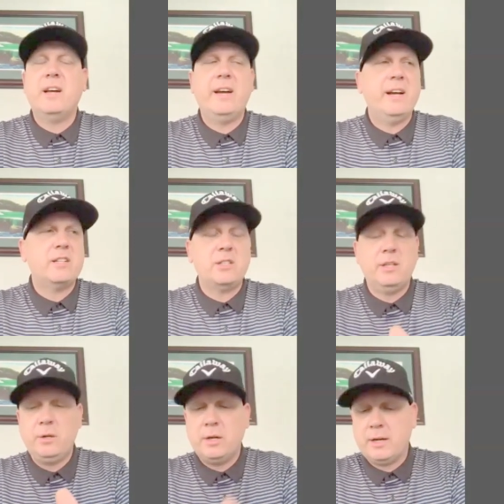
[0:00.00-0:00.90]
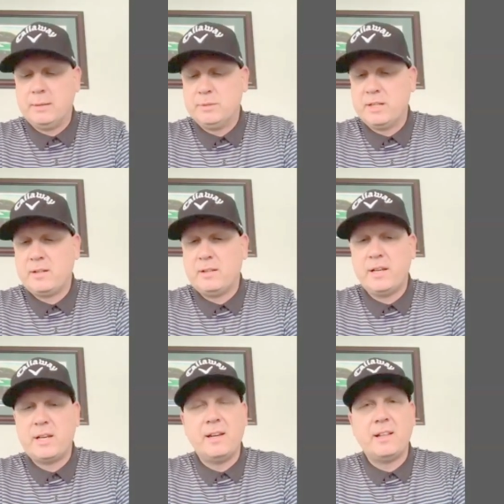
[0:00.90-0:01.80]
I actually did a
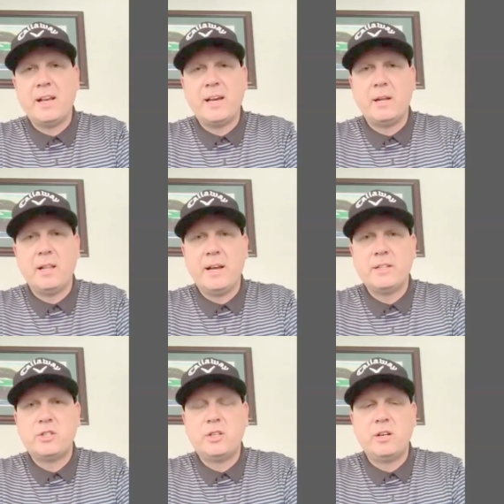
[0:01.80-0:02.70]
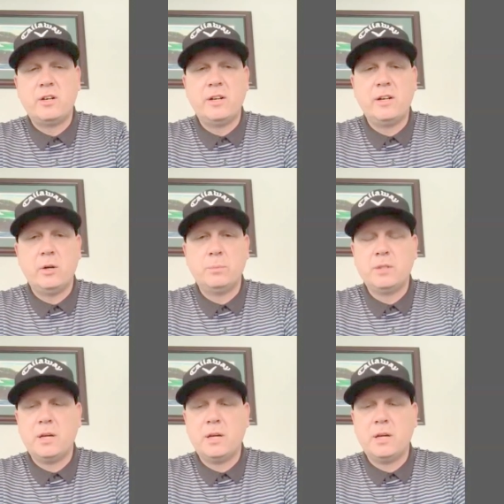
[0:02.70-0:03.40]
clinic in Atlanta last year and helped